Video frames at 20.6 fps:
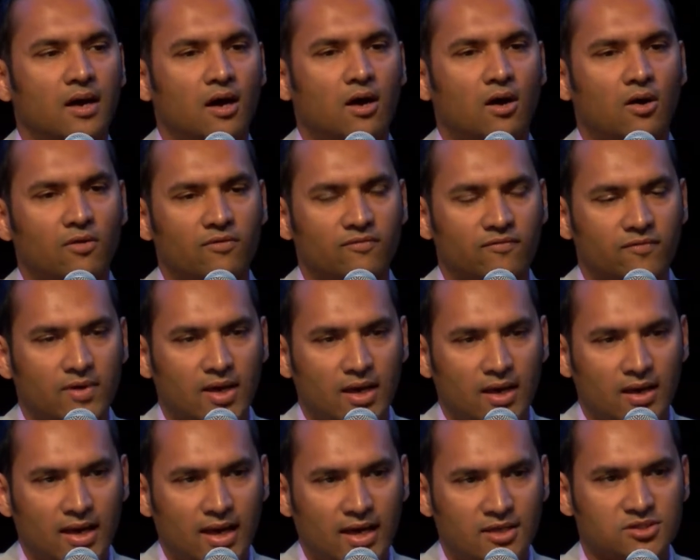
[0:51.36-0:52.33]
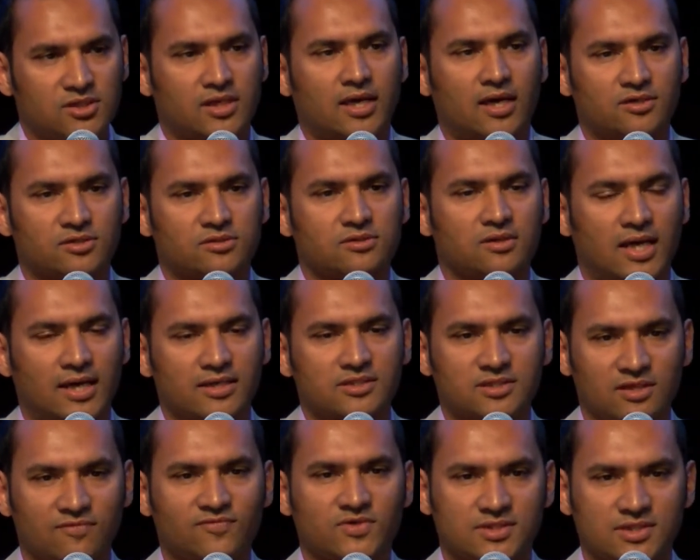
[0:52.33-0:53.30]
of educational
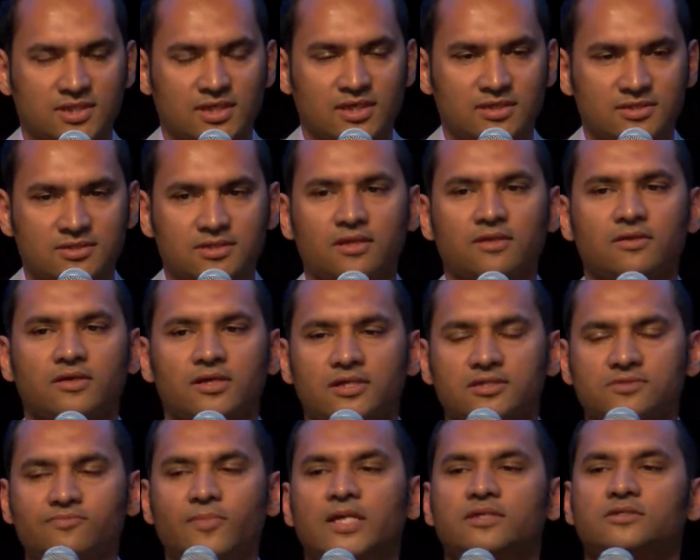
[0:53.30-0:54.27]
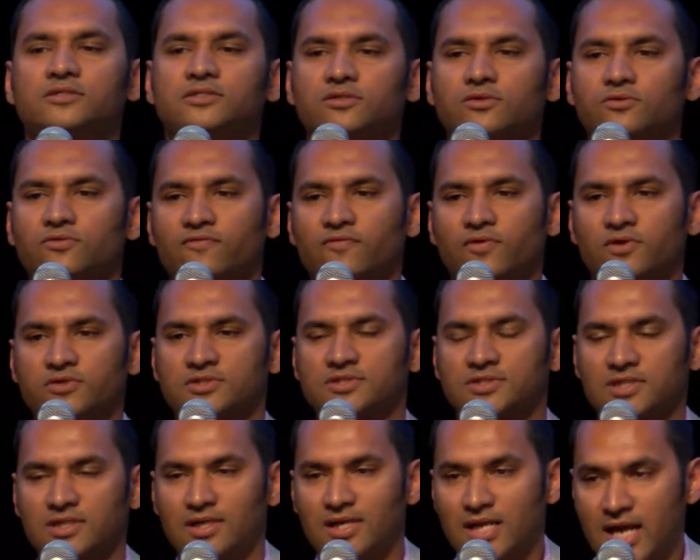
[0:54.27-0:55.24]
activities that is meant to
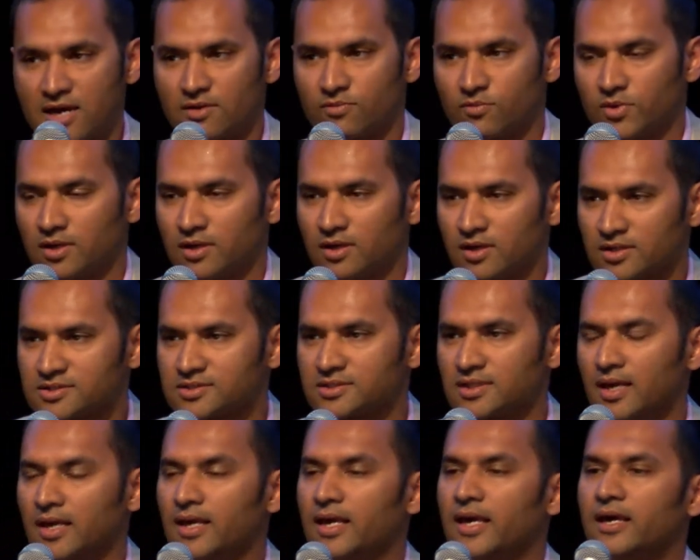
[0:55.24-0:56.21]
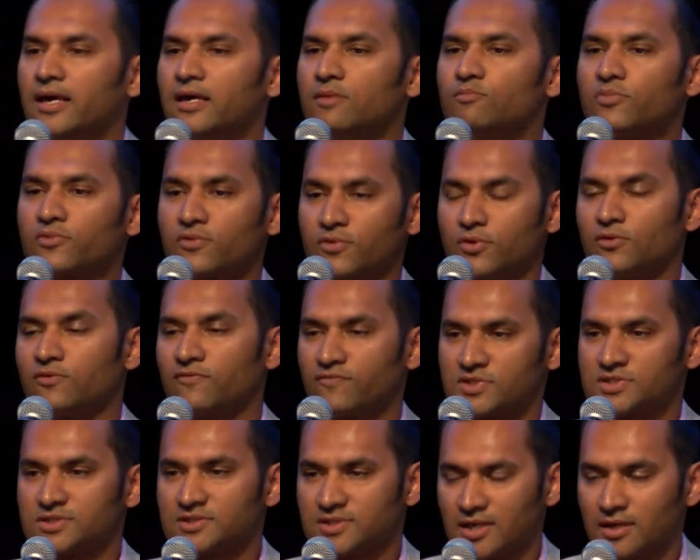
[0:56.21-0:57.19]
foster networks, improve
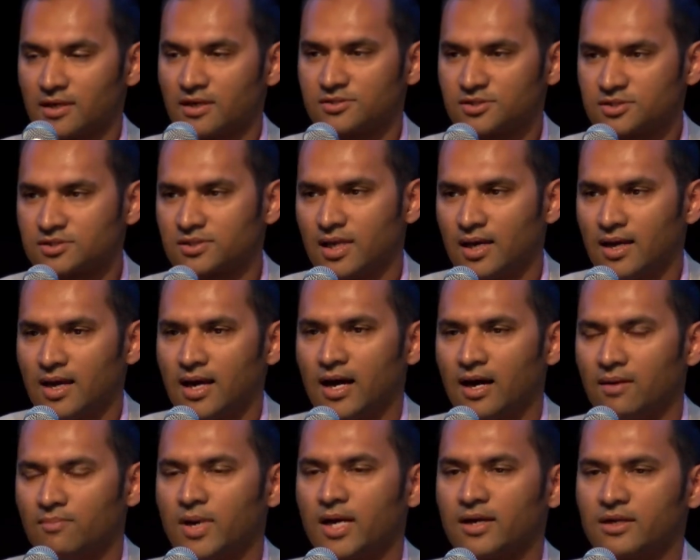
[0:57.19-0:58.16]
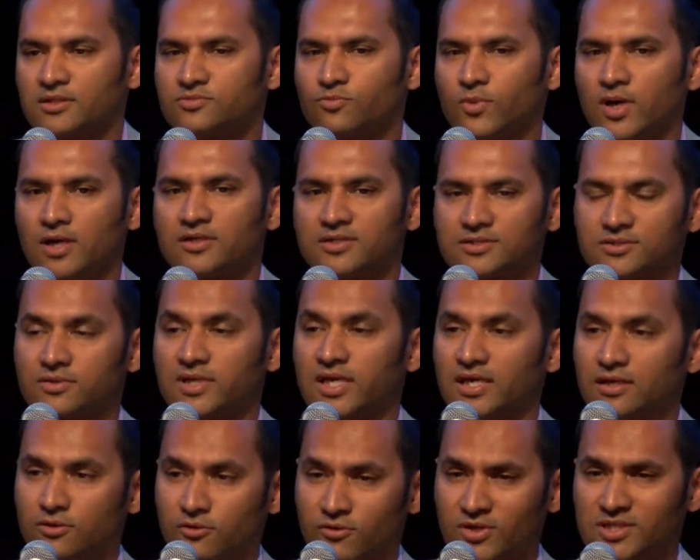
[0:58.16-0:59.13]
research, and as well as
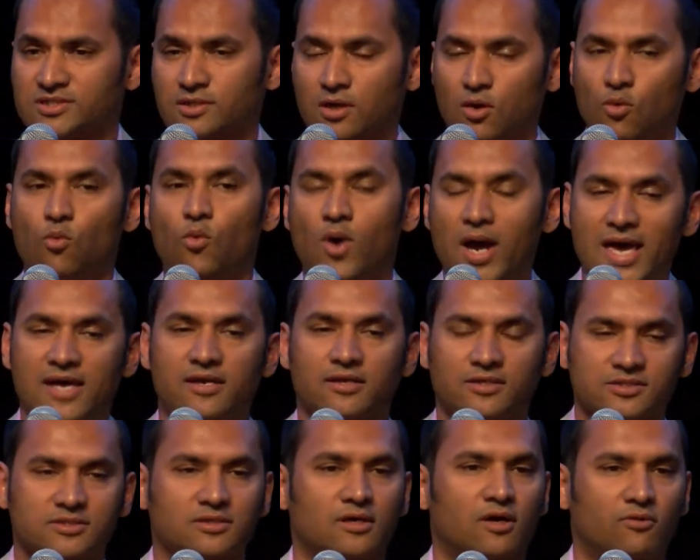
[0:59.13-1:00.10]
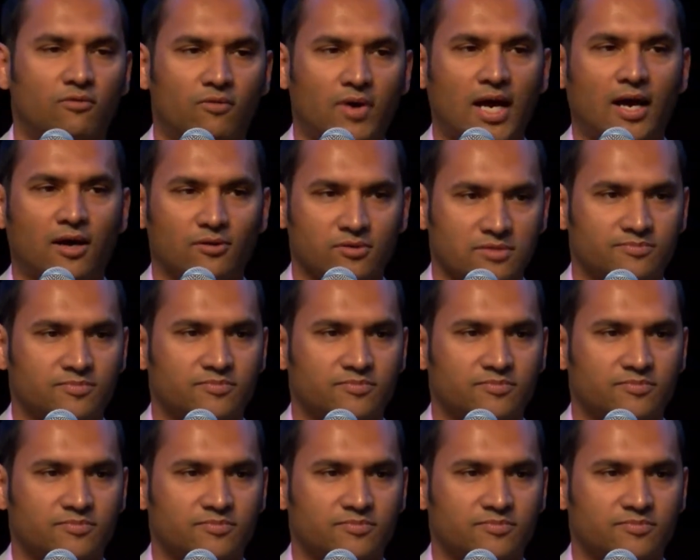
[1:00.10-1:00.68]
increase awareness around